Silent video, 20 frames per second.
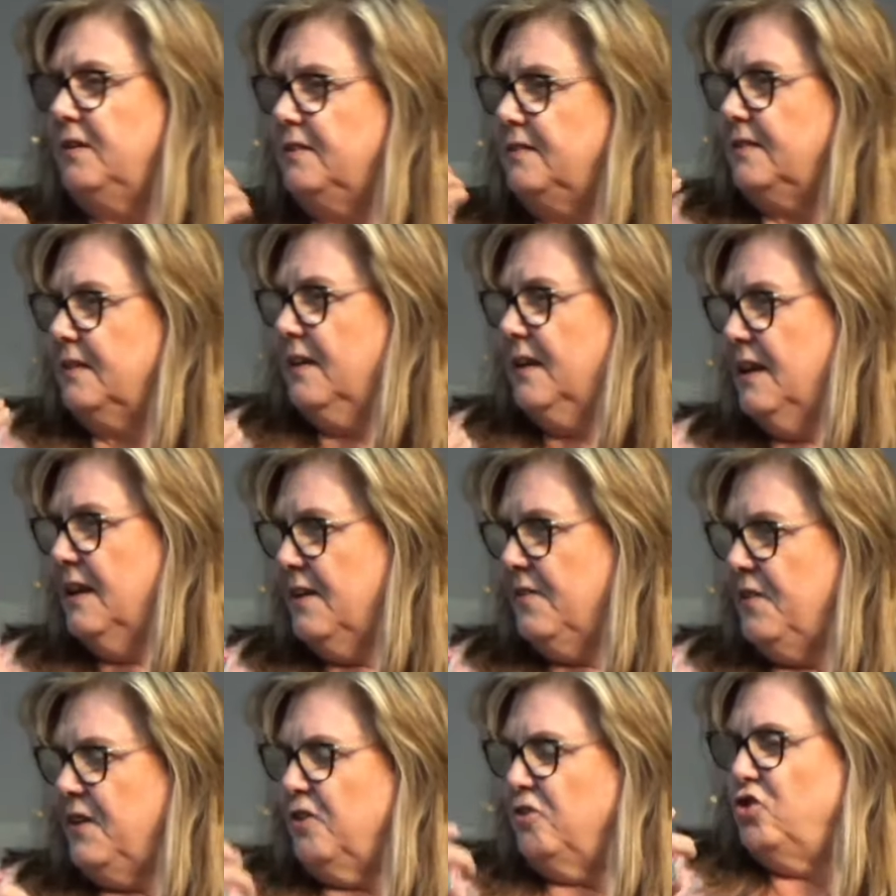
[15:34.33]
it's
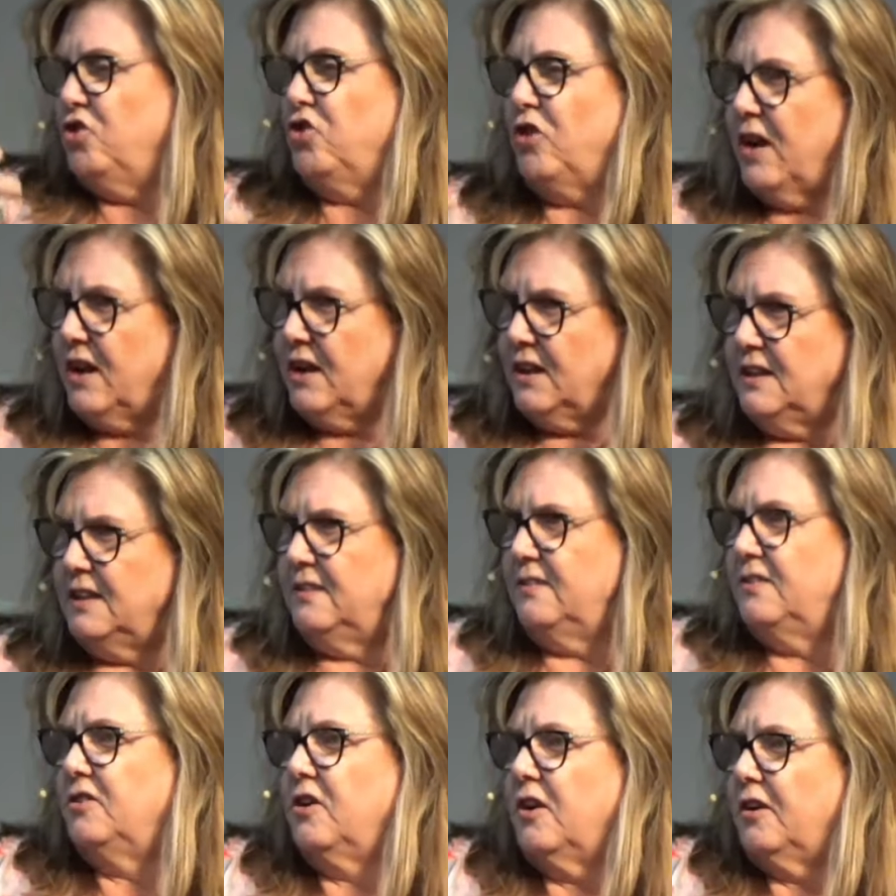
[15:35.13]
the
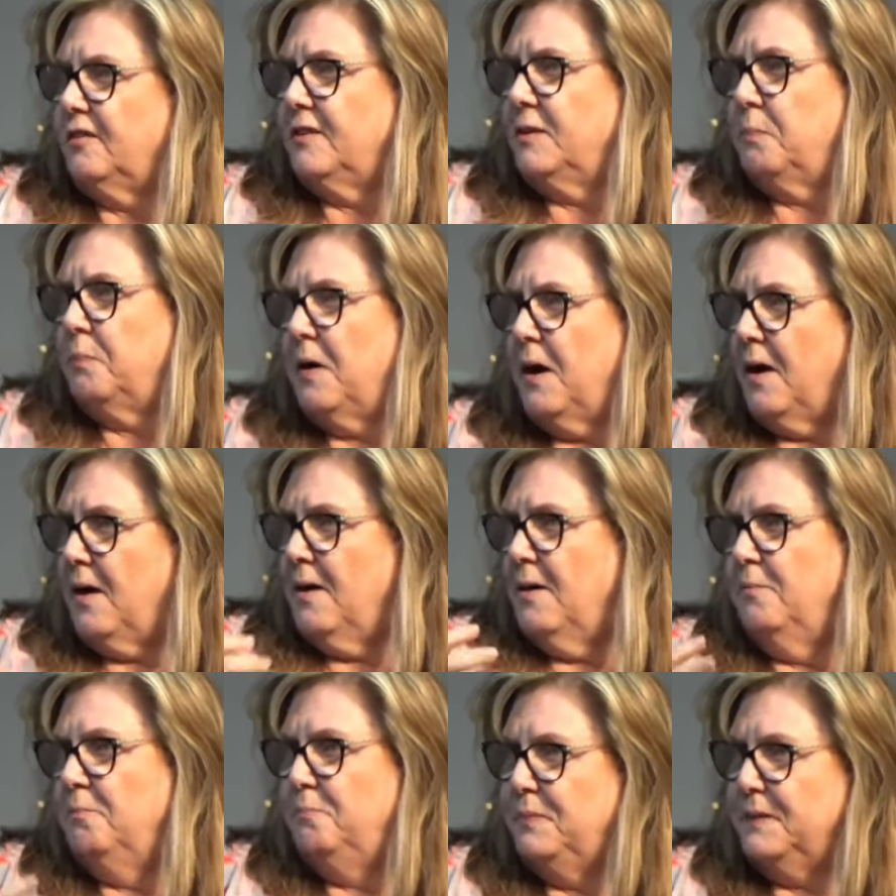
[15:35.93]
adrenaline starts to
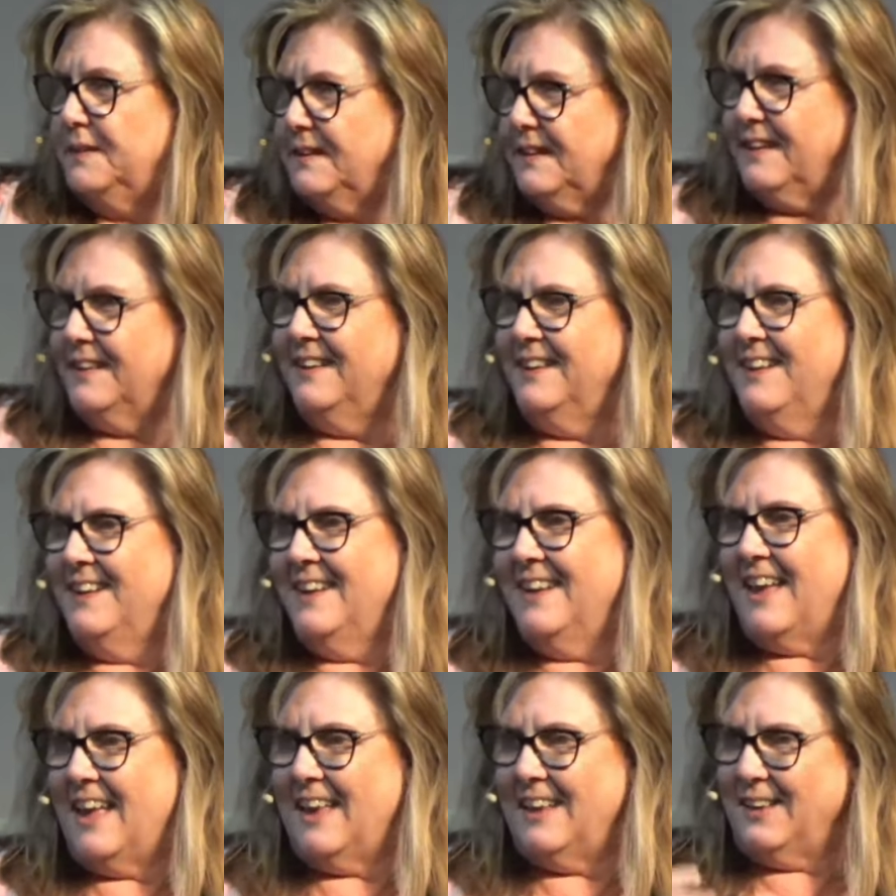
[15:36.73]
pump
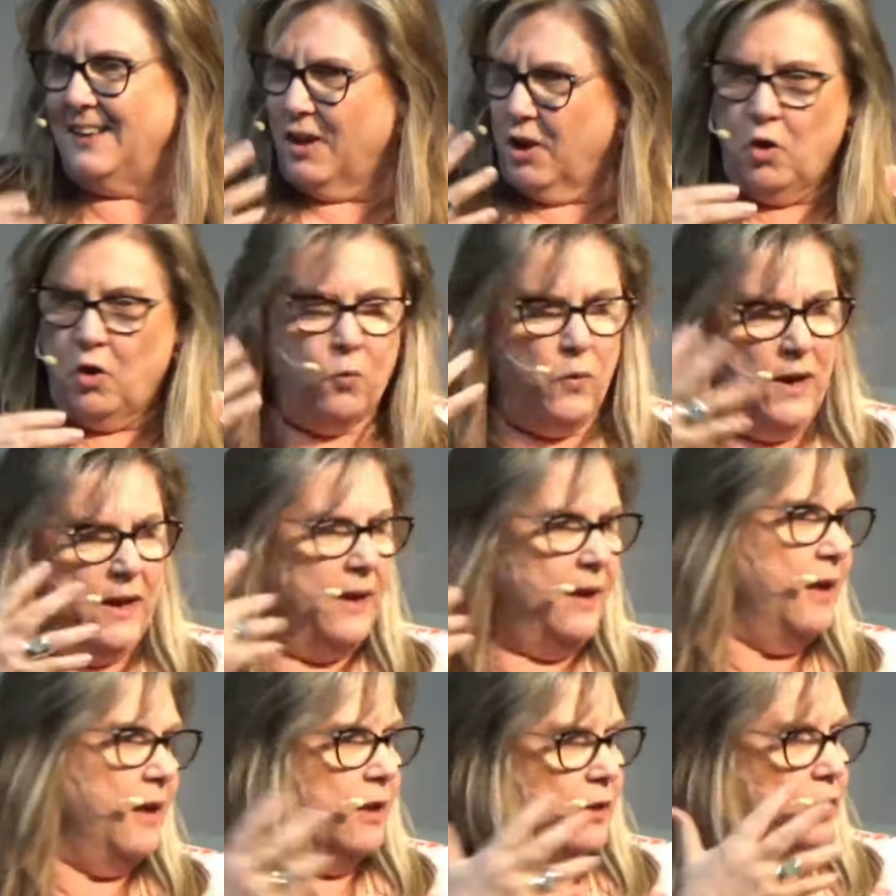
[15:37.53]
and we